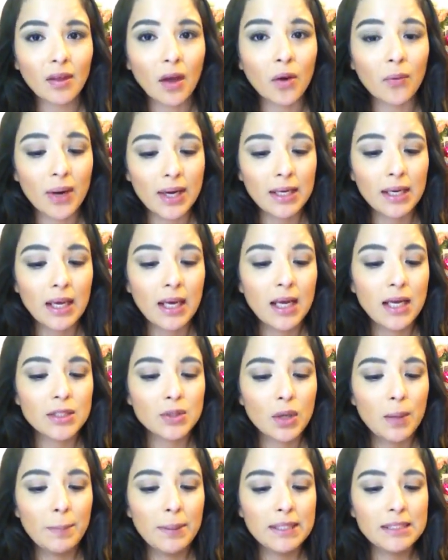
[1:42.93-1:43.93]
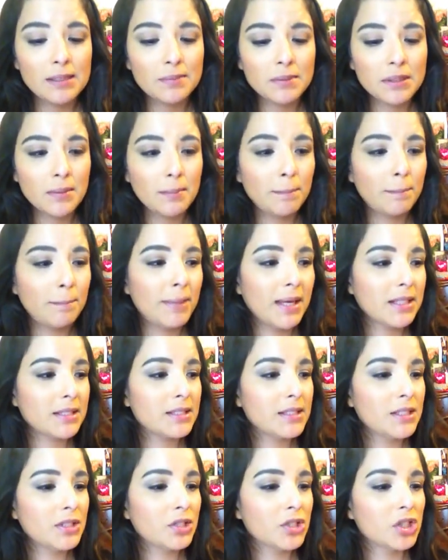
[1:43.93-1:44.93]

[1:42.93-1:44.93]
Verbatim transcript: Alright, so I picked up some Betsy